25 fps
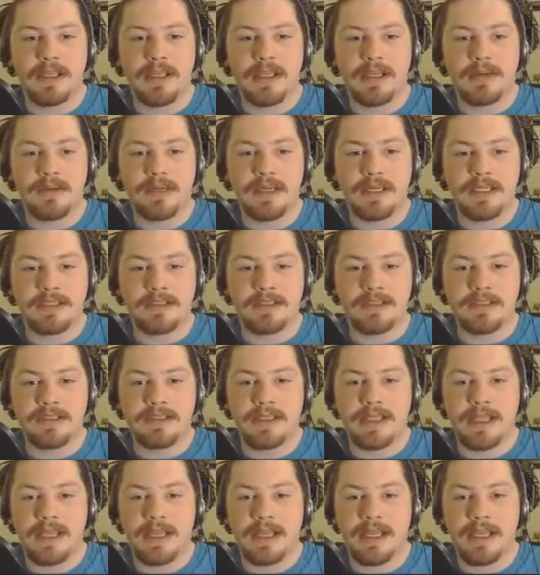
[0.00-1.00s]
How nice is
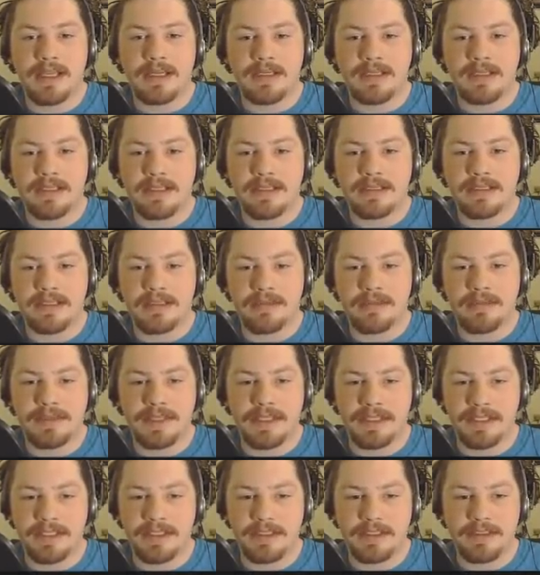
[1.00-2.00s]
that? That's
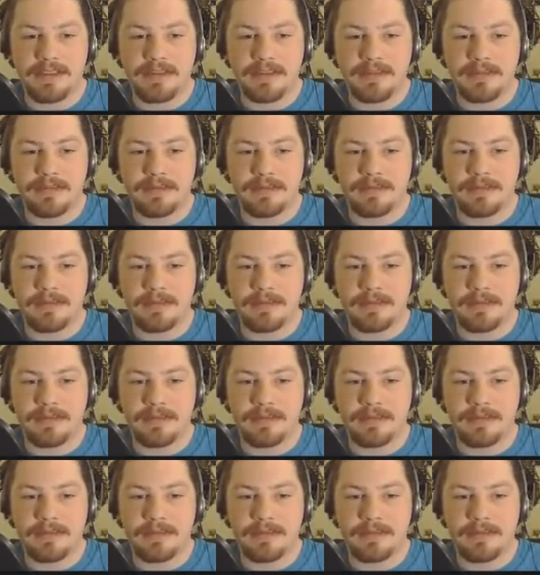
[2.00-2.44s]
convenient.